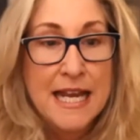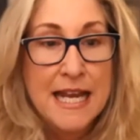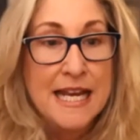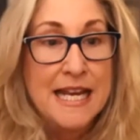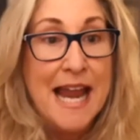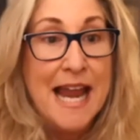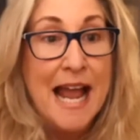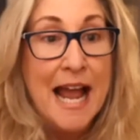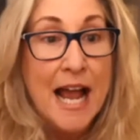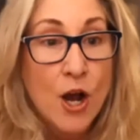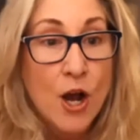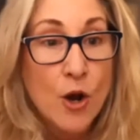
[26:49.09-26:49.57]

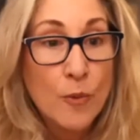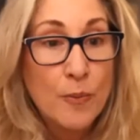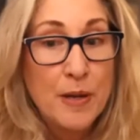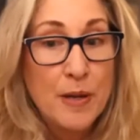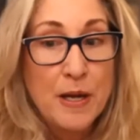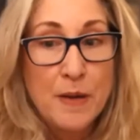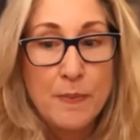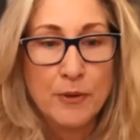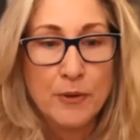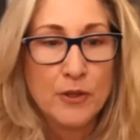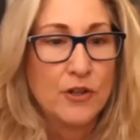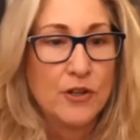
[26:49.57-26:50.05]
Now
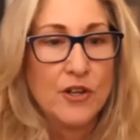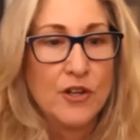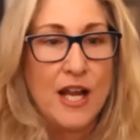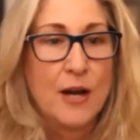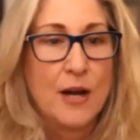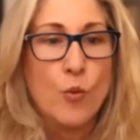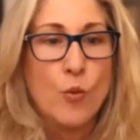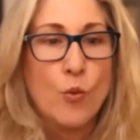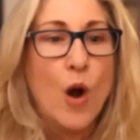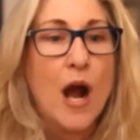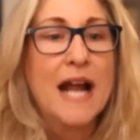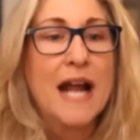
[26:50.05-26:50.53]
people are
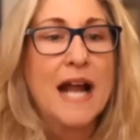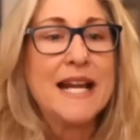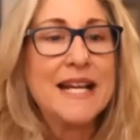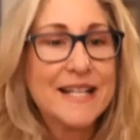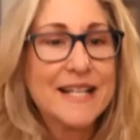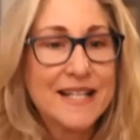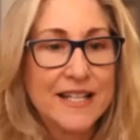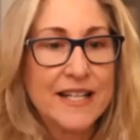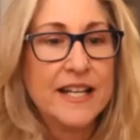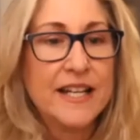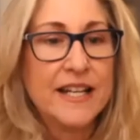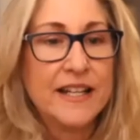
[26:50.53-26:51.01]
like, why
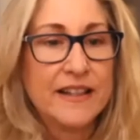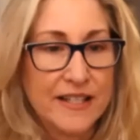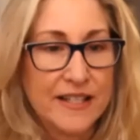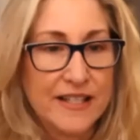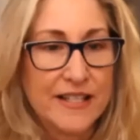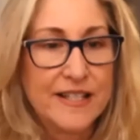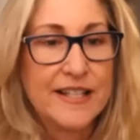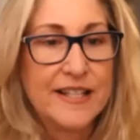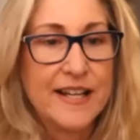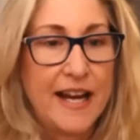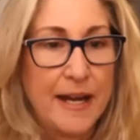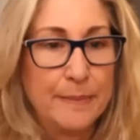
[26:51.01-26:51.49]
isn't it the
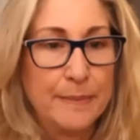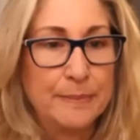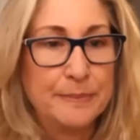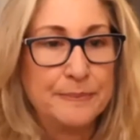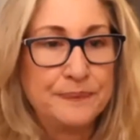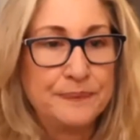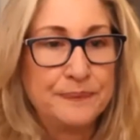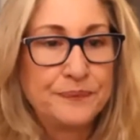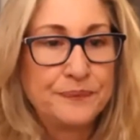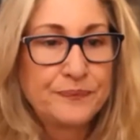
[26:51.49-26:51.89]
same?